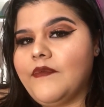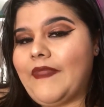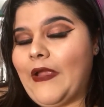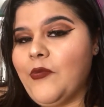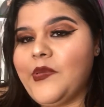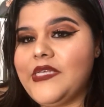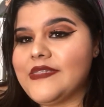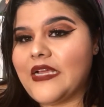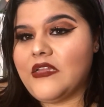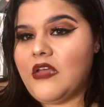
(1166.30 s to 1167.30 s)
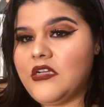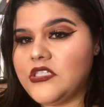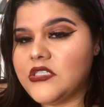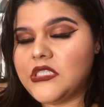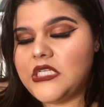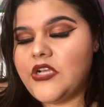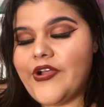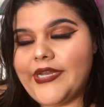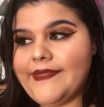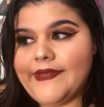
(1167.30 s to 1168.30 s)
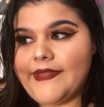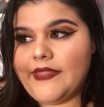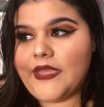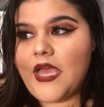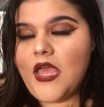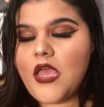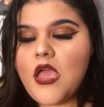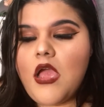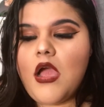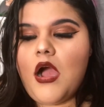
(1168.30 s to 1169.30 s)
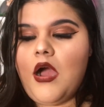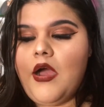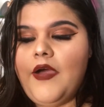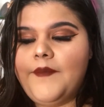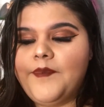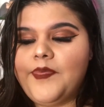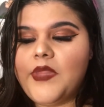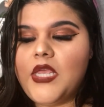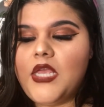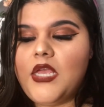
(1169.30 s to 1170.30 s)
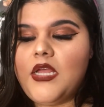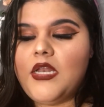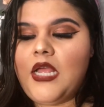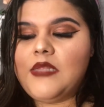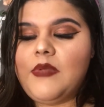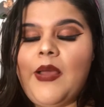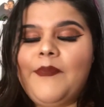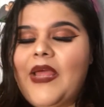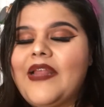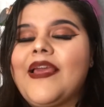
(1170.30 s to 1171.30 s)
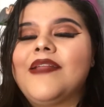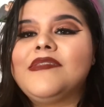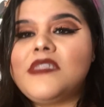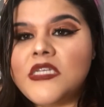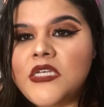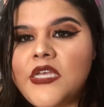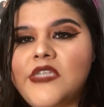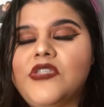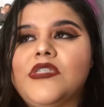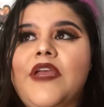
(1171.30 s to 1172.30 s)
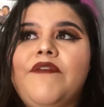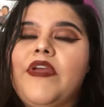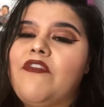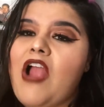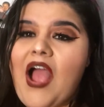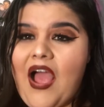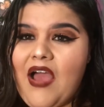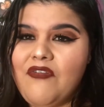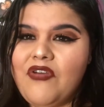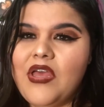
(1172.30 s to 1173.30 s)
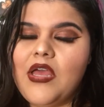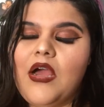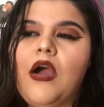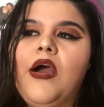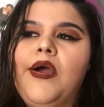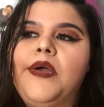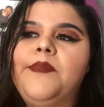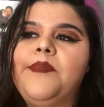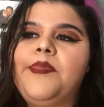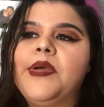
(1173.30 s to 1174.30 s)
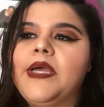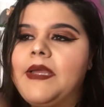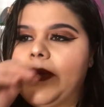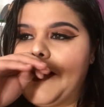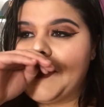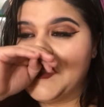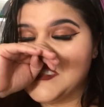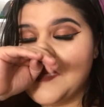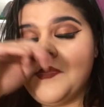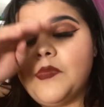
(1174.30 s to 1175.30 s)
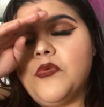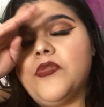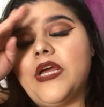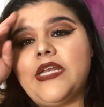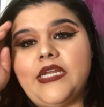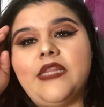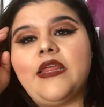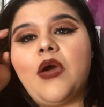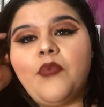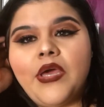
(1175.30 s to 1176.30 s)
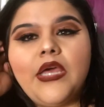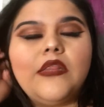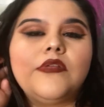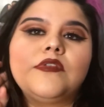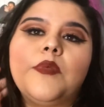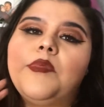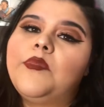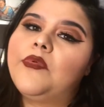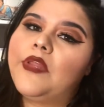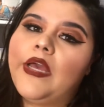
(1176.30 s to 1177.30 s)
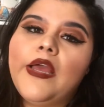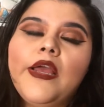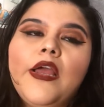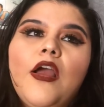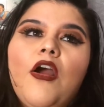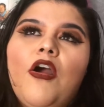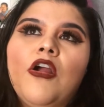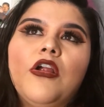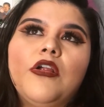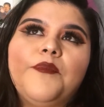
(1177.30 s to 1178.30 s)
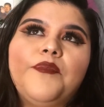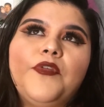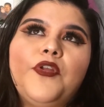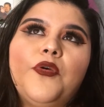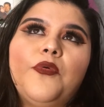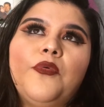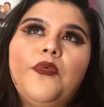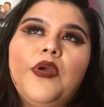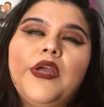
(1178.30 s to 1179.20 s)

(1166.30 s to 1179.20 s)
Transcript: therapy psychologically or anything like that. I'm not against it. It's just I've never have. But there's some people that need it that way, and there's some people that are, you know,